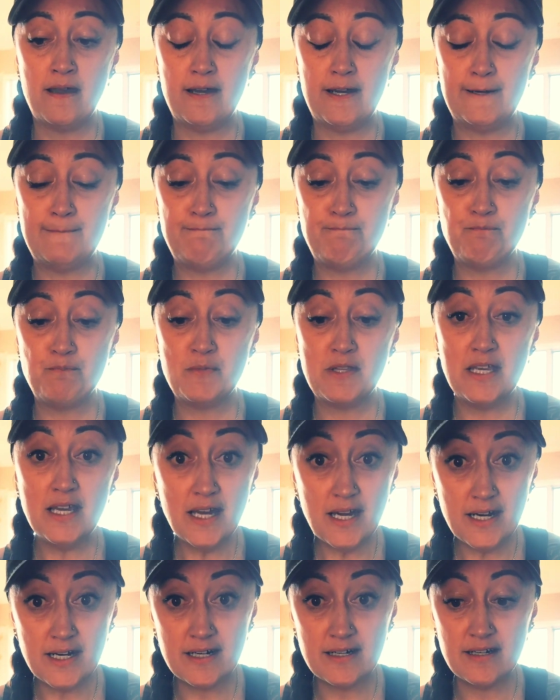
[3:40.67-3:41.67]

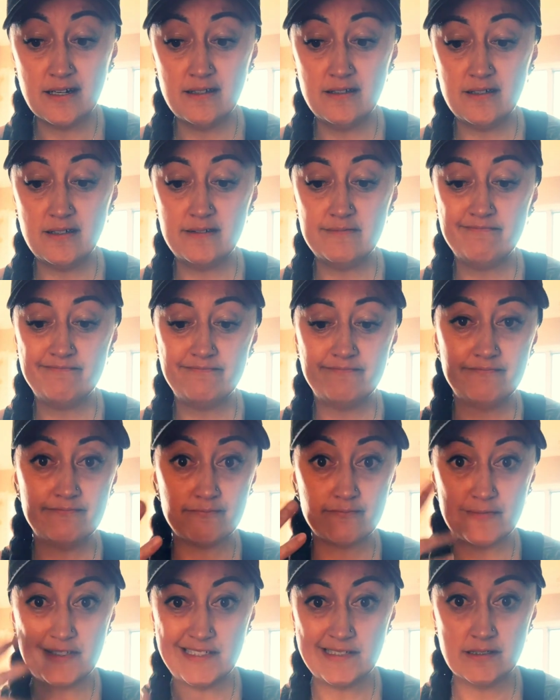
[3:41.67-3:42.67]
yeah, and then
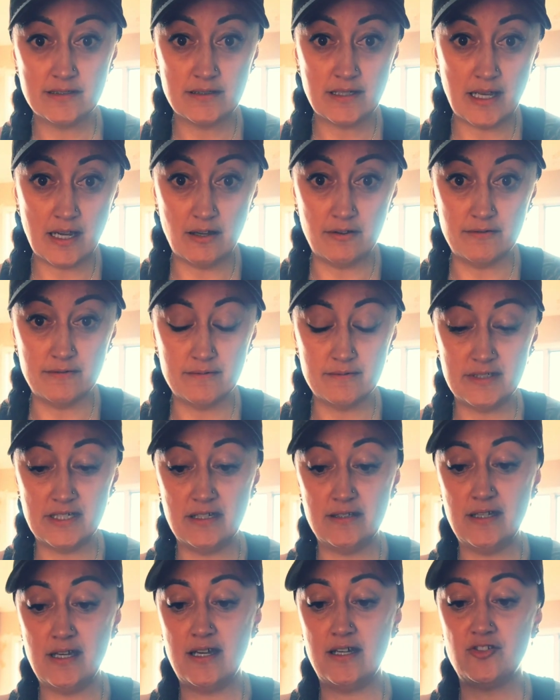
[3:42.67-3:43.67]
out
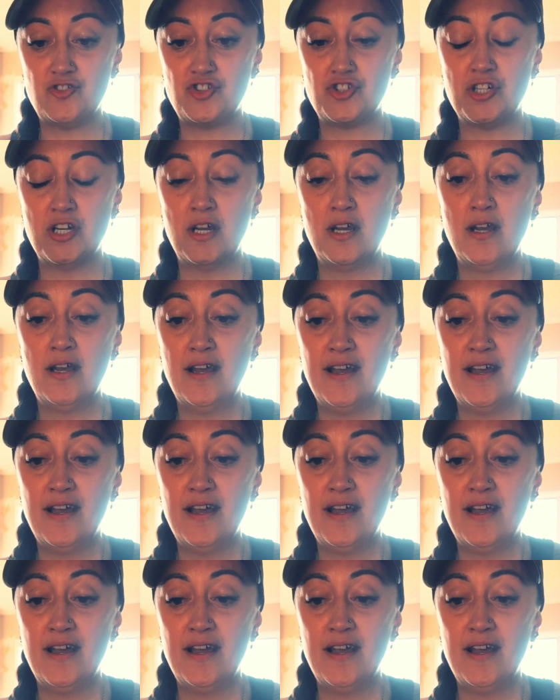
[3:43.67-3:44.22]
down the hatch.